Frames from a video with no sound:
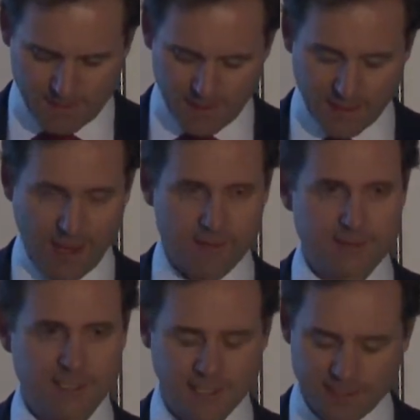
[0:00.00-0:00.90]
It
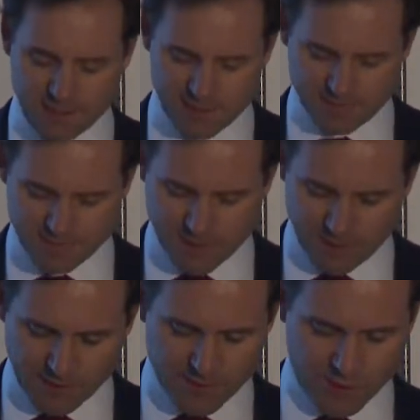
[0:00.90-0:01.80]
guarantees
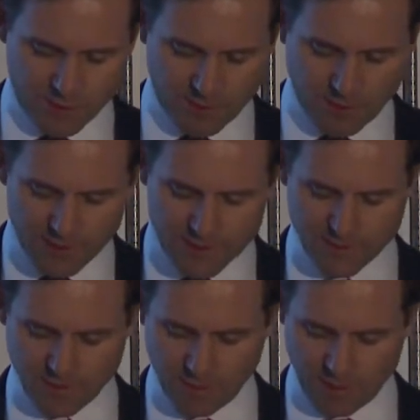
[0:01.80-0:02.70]
certain consumer rights
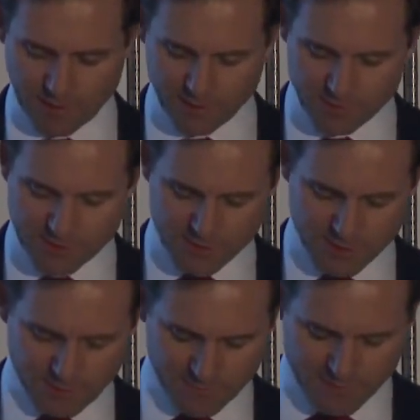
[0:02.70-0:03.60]
when buying goods and
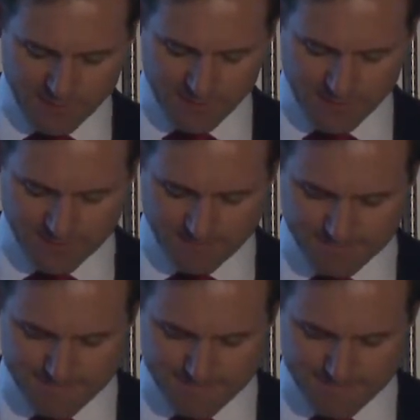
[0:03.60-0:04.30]
services.